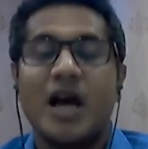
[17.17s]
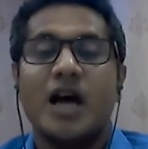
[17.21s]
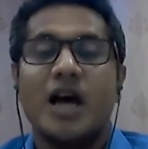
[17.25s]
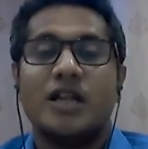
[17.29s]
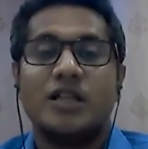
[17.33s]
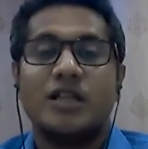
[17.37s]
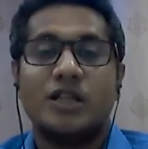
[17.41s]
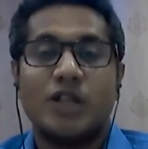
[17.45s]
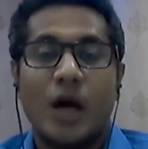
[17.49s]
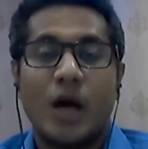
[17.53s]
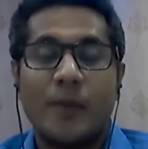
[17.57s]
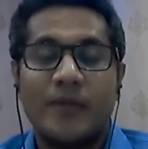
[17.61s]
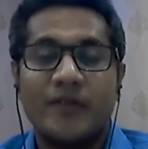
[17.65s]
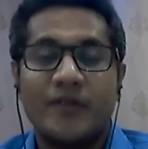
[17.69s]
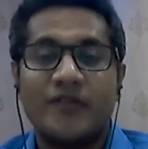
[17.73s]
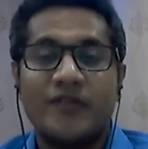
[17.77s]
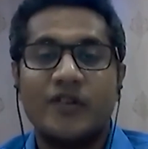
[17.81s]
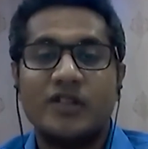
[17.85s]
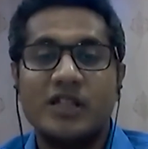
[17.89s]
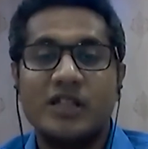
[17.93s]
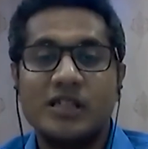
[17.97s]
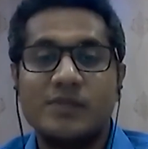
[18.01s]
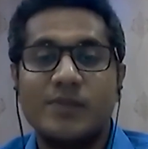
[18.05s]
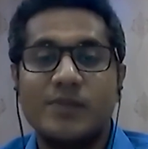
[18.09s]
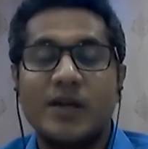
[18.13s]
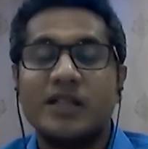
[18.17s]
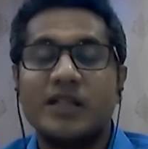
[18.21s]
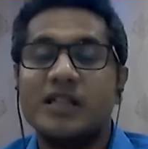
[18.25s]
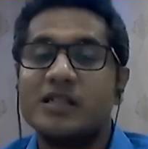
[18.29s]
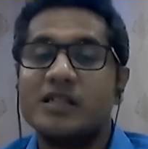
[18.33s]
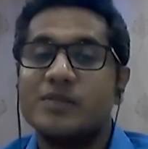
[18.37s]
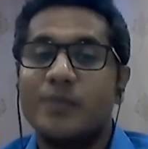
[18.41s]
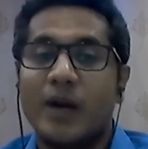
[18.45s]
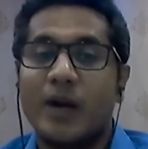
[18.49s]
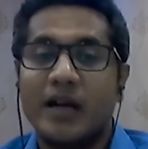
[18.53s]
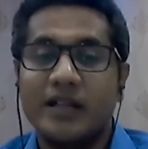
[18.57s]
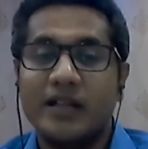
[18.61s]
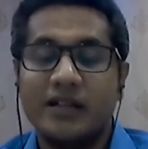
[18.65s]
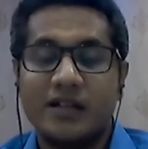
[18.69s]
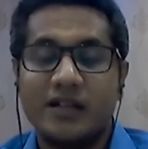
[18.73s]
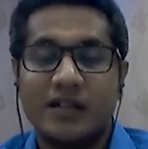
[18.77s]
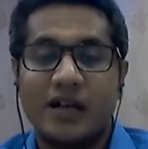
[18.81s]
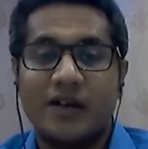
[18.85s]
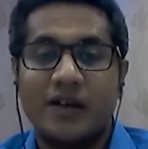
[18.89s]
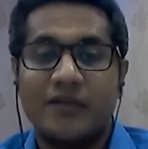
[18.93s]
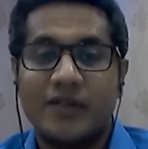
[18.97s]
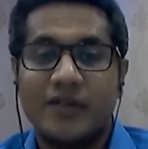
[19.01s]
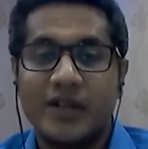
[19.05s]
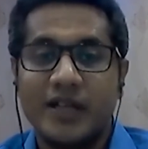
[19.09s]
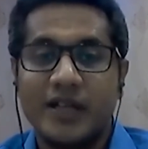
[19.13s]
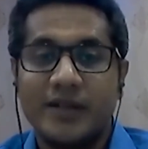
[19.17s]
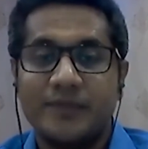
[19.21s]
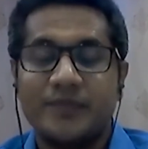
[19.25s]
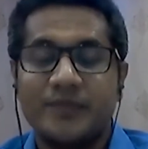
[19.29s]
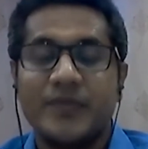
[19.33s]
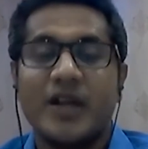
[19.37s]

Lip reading: The topic for this month is money recovery.